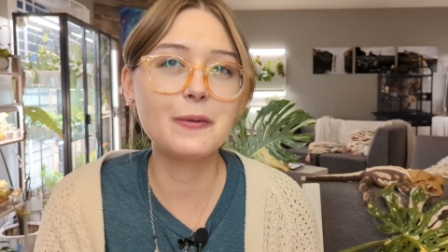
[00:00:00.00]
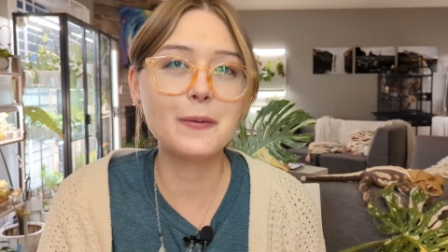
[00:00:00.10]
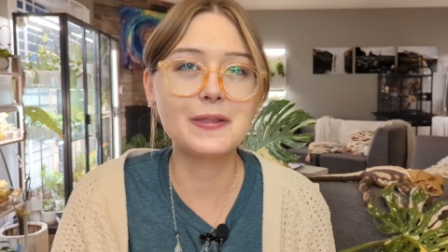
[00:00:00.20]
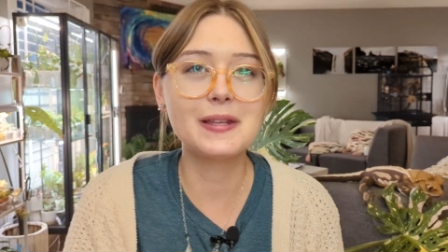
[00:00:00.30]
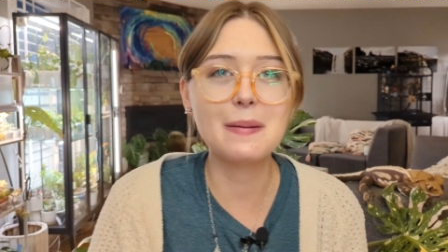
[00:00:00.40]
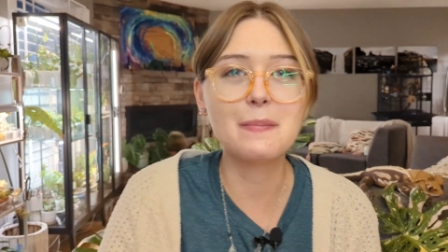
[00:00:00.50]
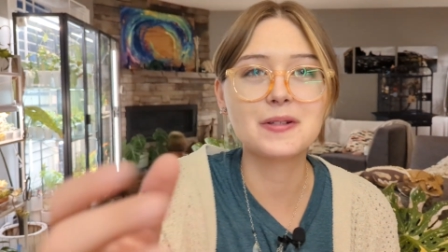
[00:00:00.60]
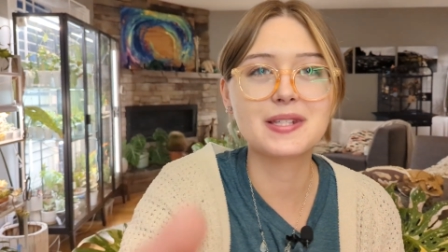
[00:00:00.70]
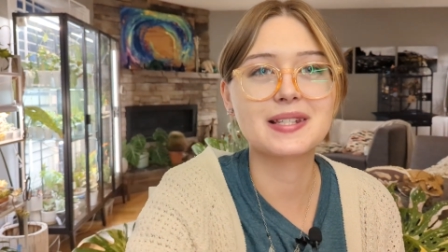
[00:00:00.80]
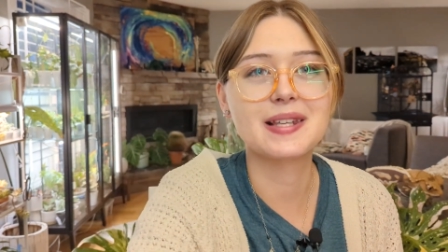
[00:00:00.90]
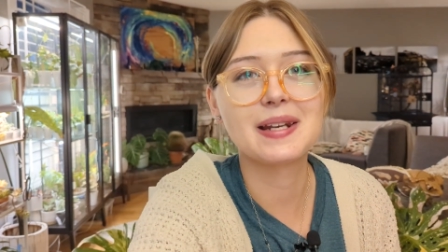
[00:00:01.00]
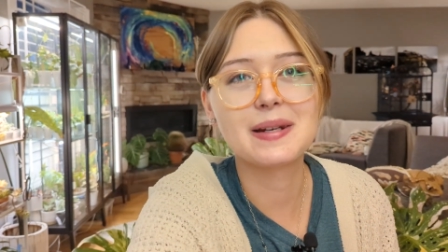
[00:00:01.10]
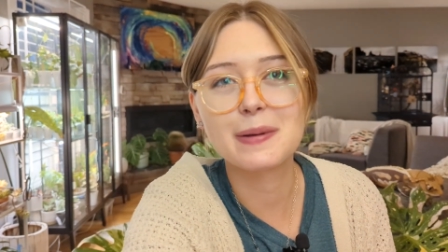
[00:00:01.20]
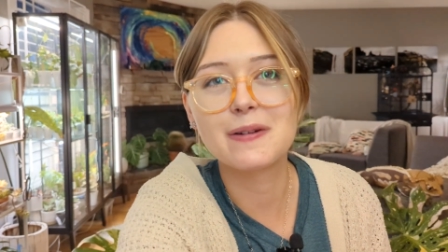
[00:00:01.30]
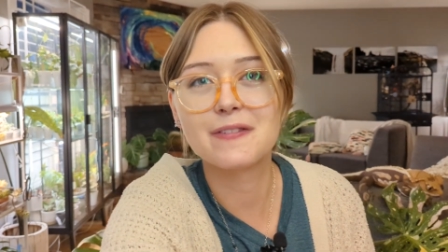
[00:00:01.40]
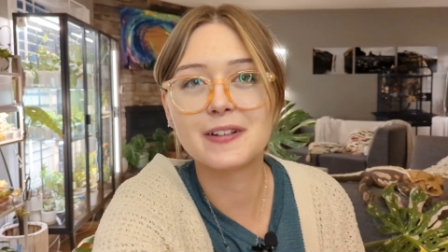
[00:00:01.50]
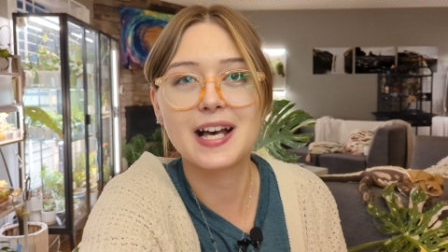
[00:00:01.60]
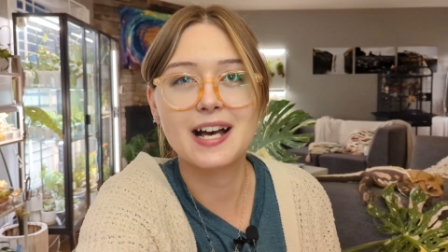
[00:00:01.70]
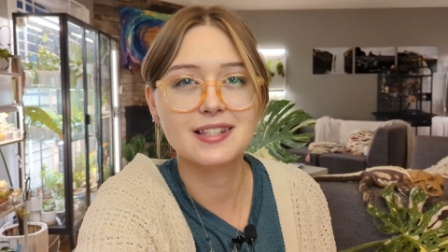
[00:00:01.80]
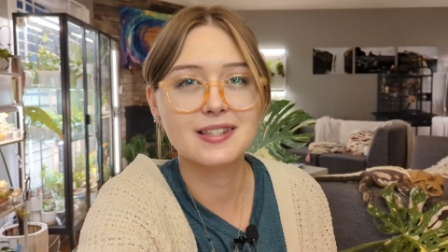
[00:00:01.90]
the one that I'm most excited about for
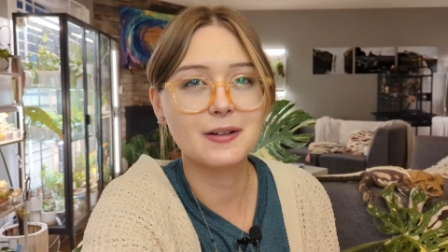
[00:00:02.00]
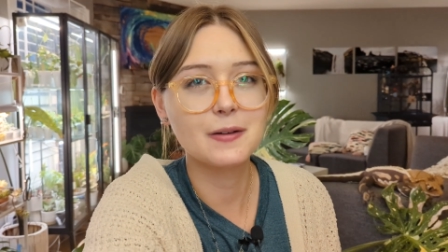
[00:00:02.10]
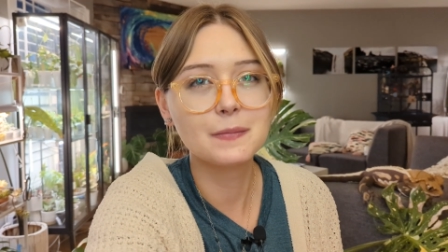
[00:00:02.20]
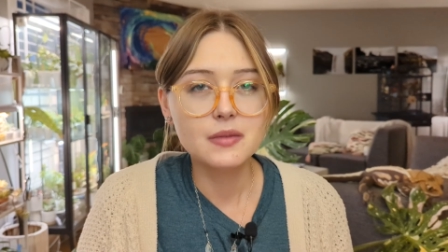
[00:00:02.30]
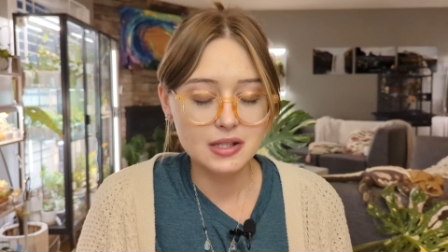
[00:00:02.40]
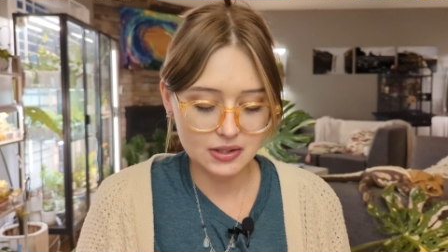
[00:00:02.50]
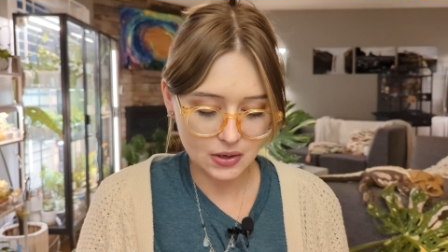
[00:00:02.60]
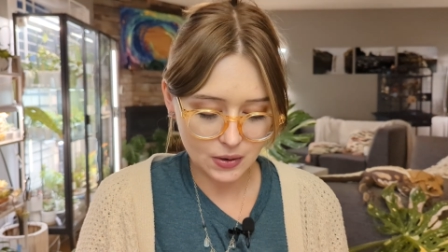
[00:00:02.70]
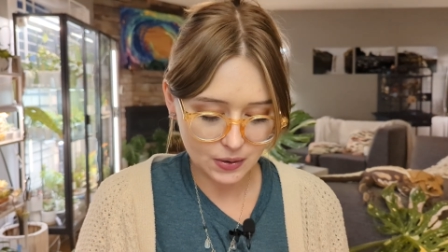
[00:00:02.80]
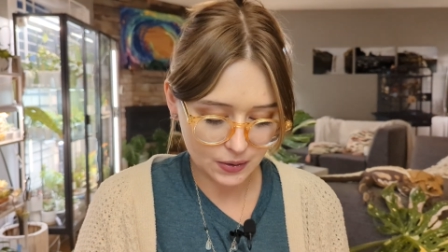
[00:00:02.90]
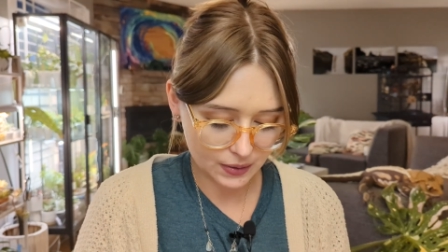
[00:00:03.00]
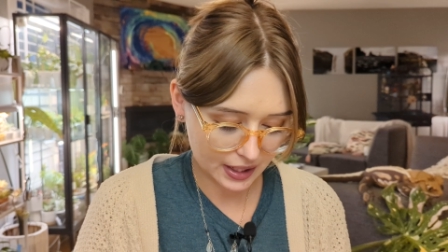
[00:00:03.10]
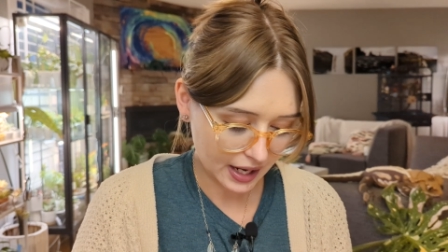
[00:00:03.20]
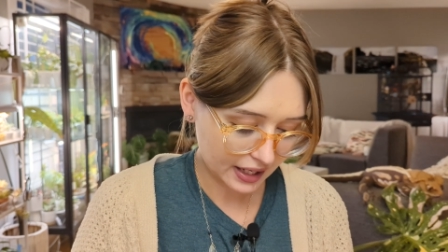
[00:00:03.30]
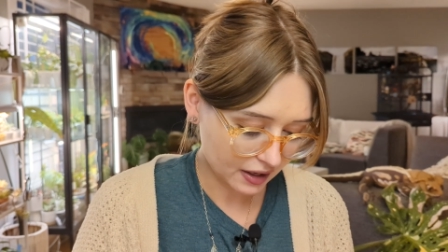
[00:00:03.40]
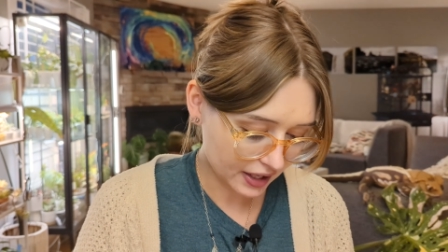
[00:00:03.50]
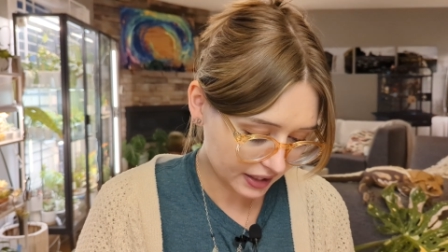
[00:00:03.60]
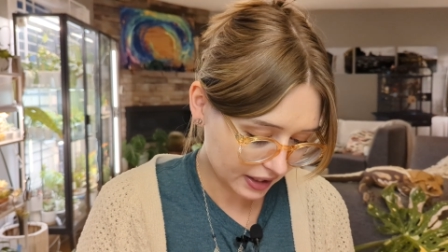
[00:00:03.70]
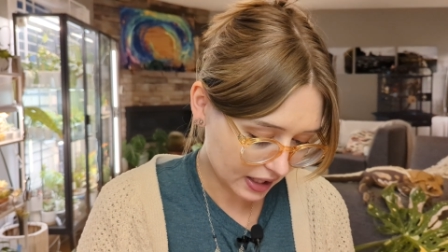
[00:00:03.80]
last though. So I got a